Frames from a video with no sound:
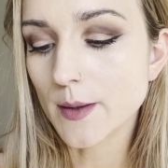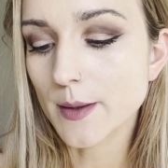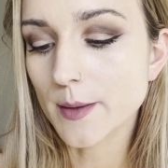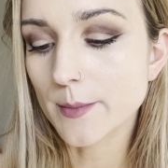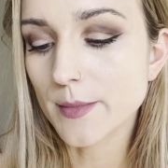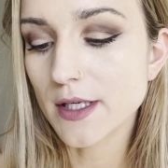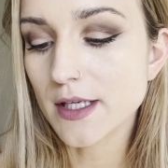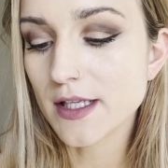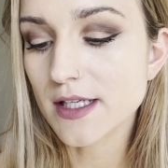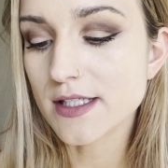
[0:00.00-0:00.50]

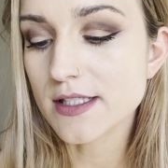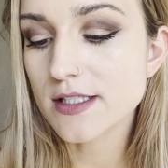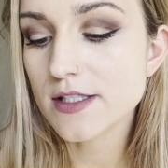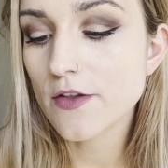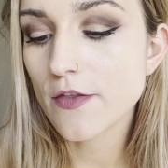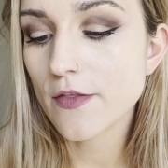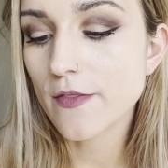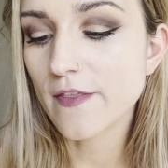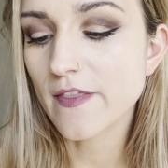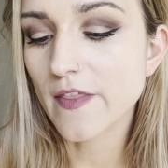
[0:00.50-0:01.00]
It is
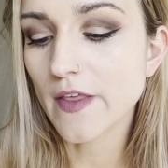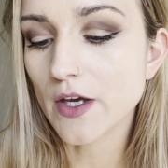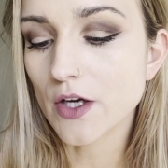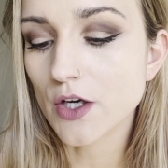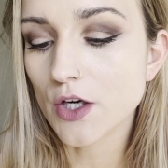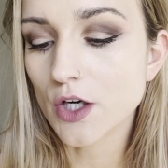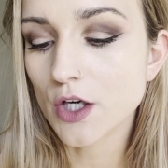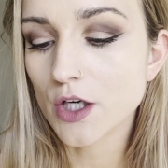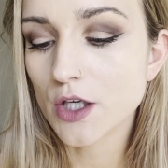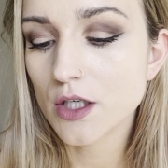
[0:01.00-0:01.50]

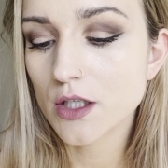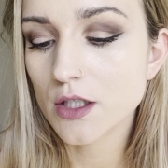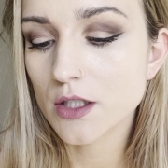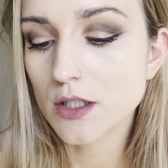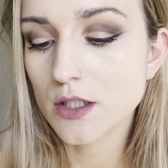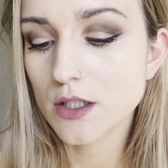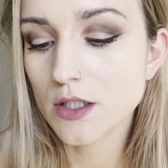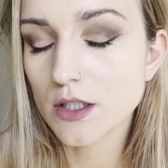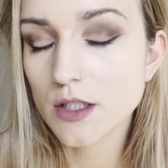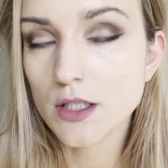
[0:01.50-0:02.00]
thicker.
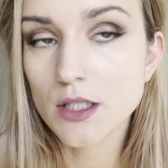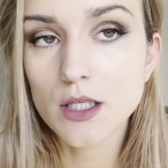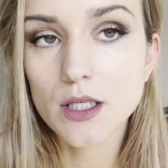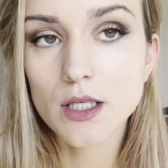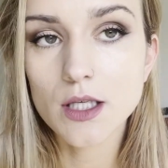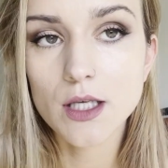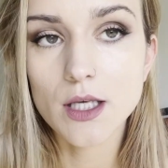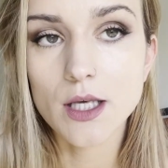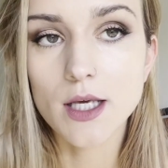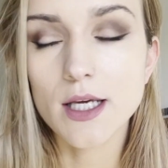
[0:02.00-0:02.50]

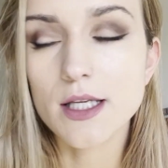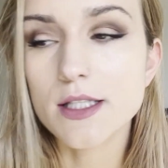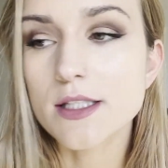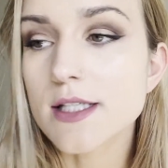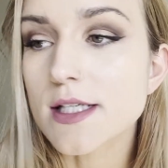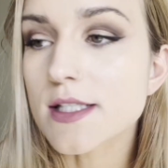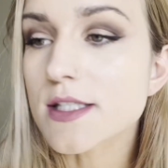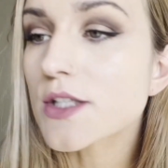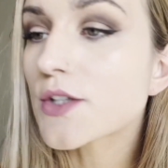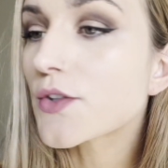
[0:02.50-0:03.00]
It
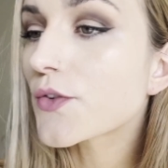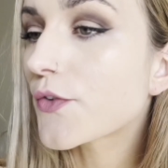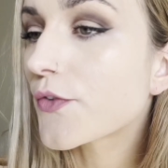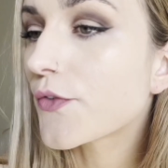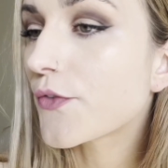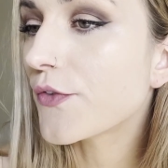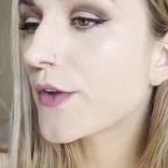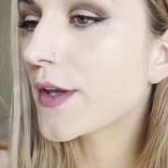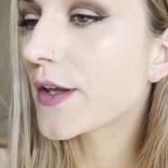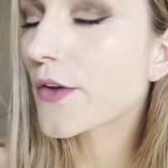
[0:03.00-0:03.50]
doesn't
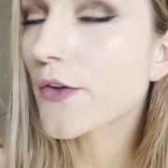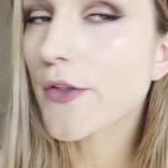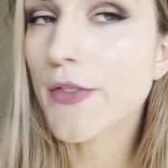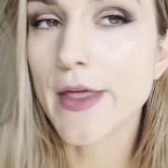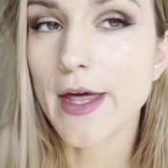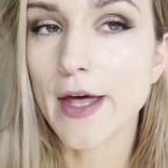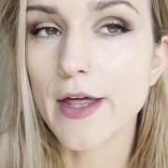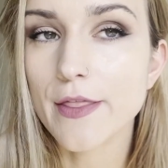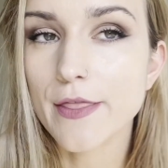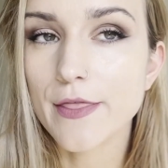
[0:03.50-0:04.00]
feel
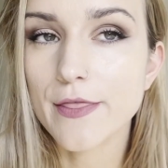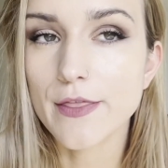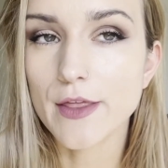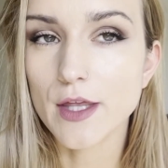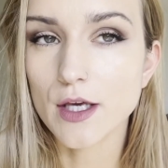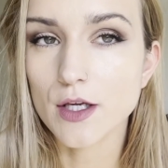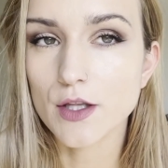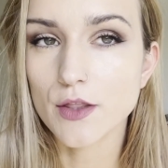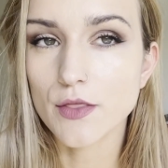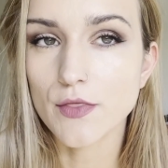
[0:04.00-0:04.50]
that
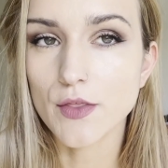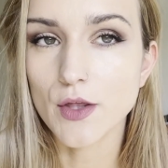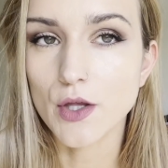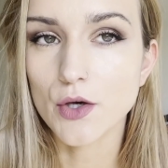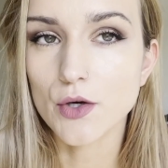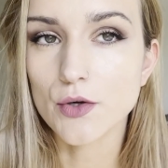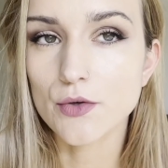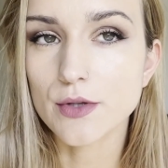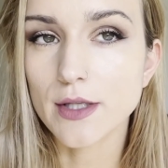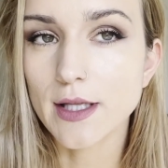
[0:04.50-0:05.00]
thick
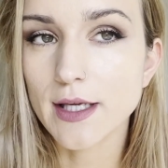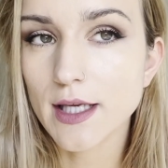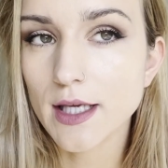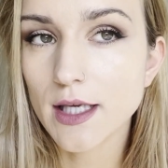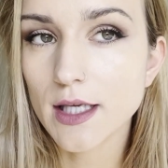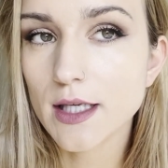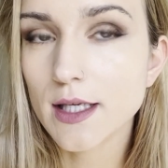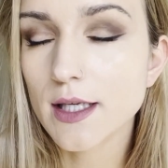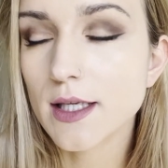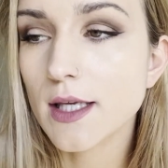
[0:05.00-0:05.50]
though. Like
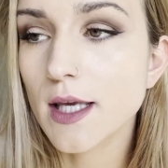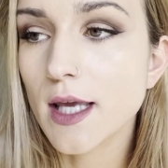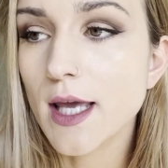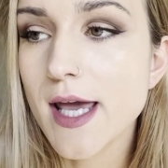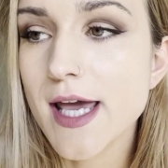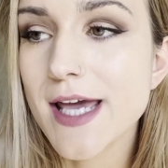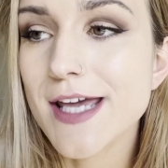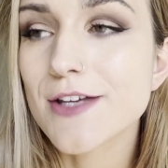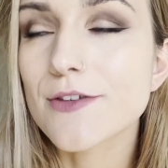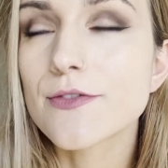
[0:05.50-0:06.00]

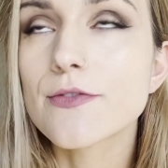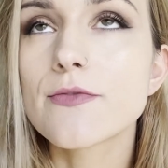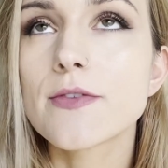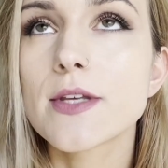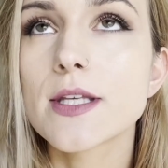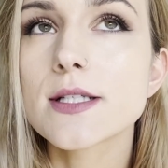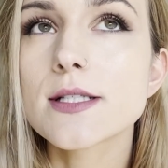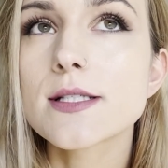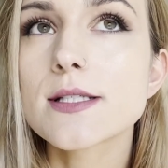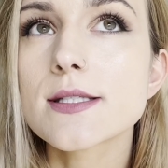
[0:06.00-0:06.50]
it
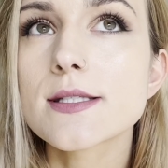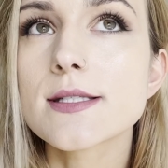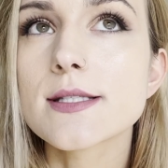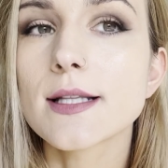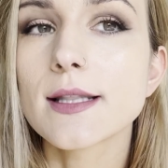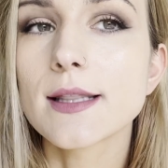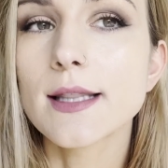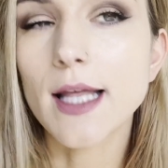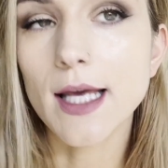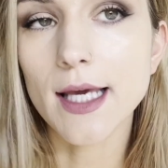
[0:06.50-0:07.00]
feels
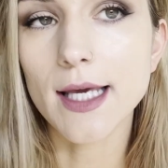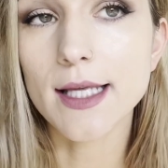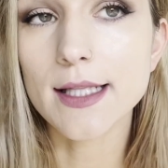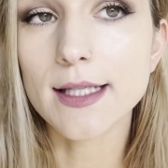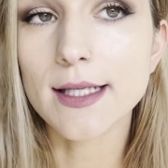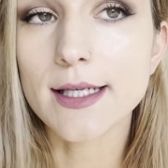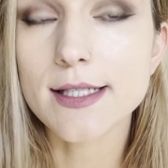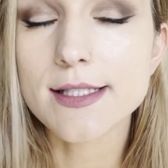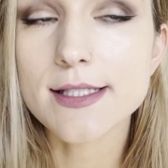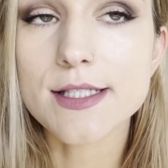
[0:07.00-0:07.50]
light,
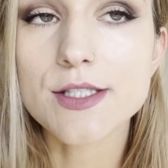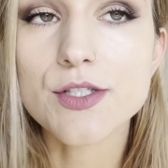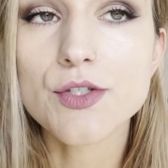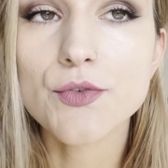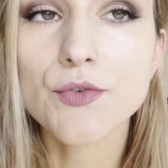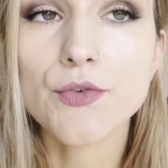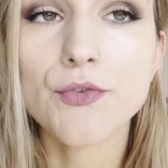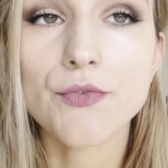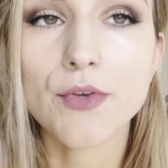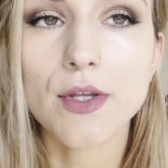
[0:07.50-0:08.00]
like it
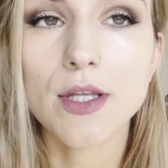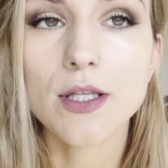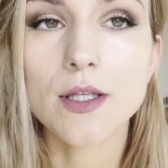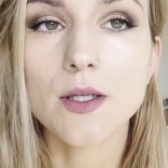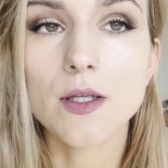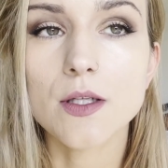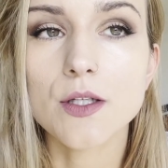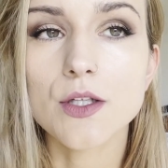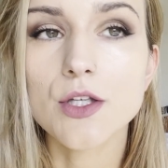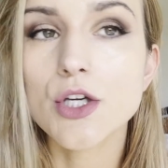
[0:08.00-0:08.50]
doesn't
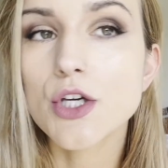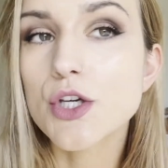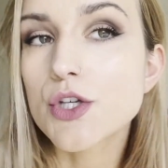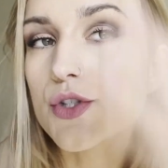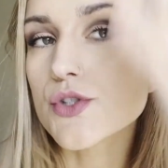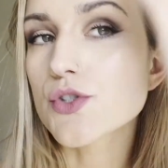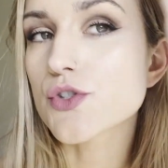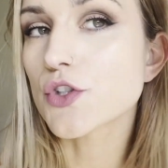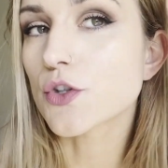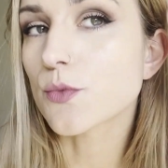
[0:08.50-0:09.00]
feel
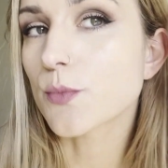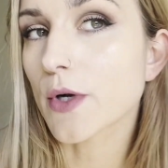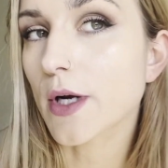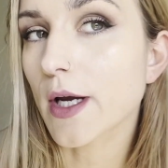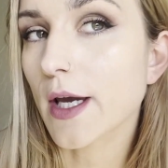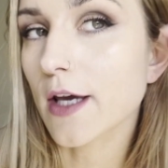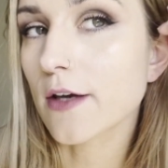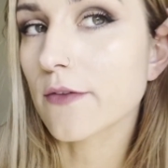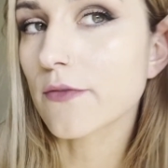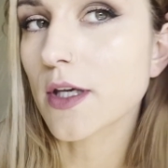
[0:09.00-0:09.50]
super
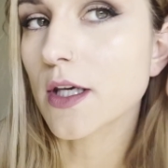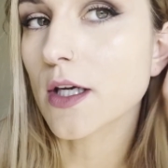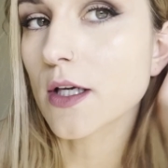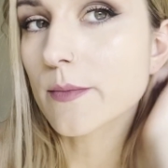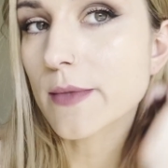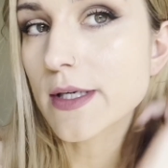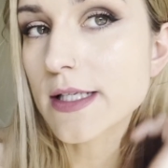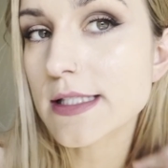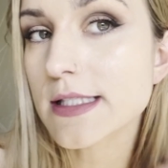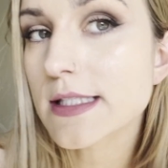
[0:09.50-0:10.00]
heavy on
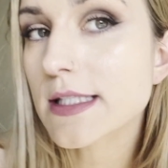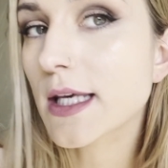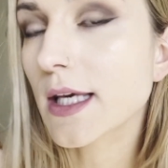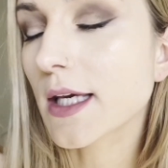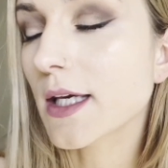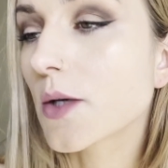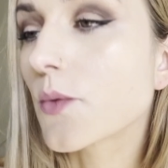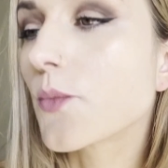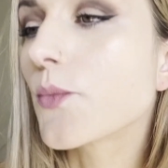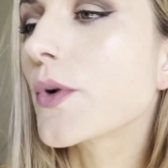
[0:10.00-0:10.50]
my
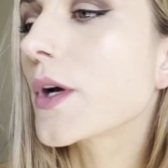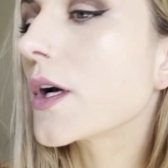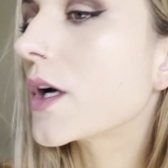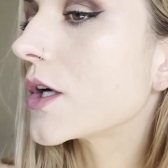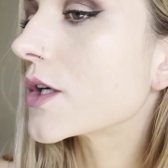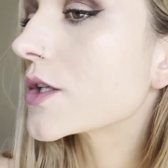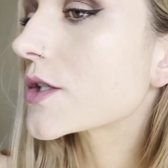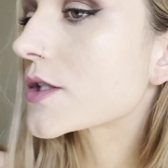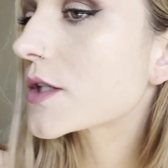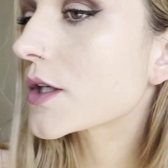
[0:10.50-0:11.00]
skin, but
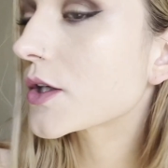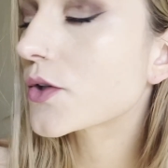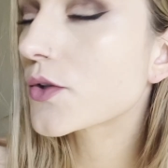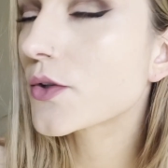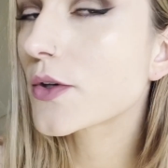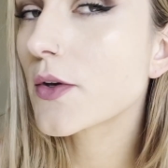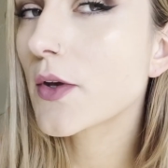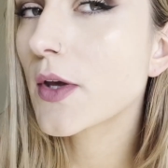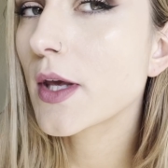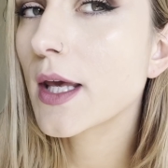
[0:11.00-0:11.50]

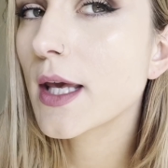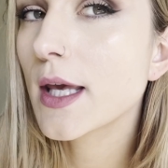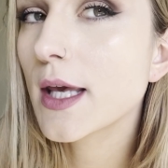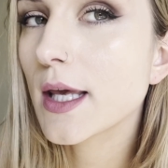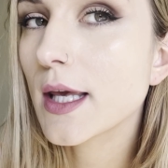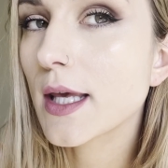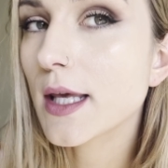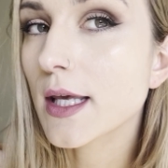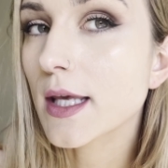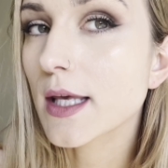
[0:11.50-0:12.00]
also
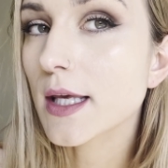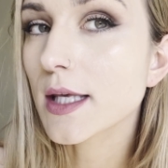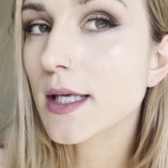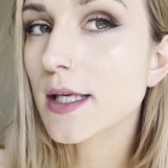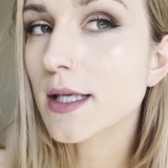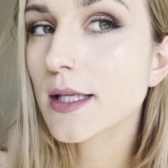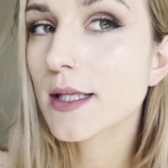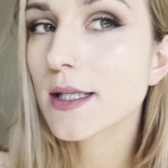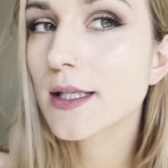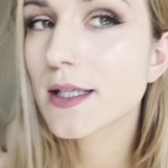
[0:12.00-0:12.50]
it
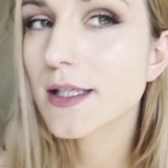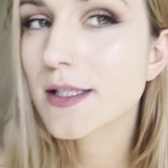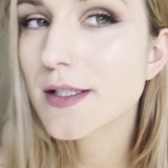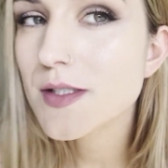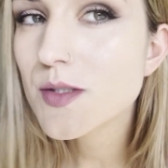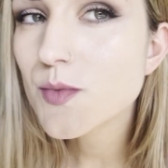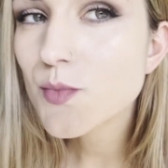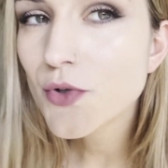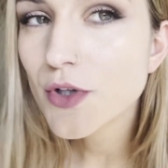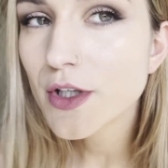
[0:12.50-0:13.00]

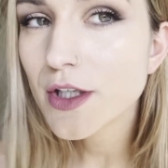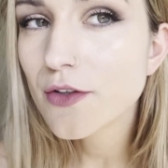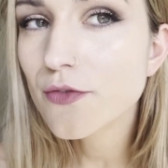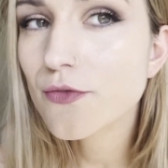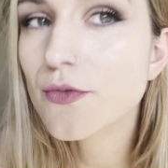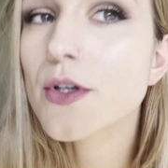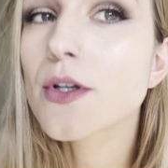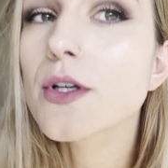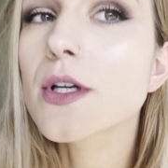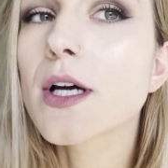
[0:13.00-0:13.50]
is pretty
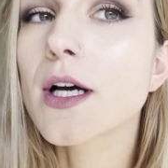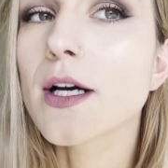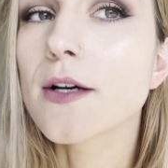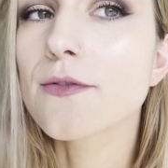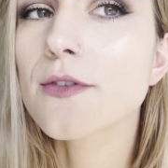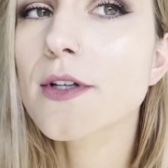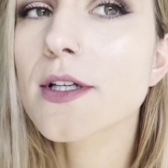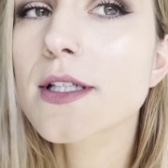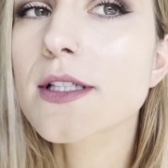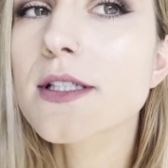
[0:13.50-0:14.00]
full
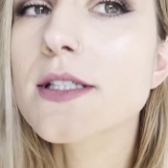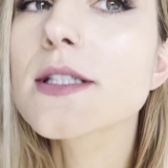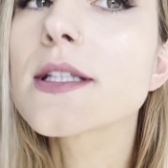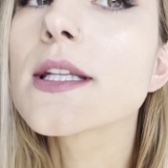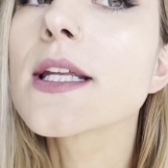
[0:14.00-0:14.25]
coverage.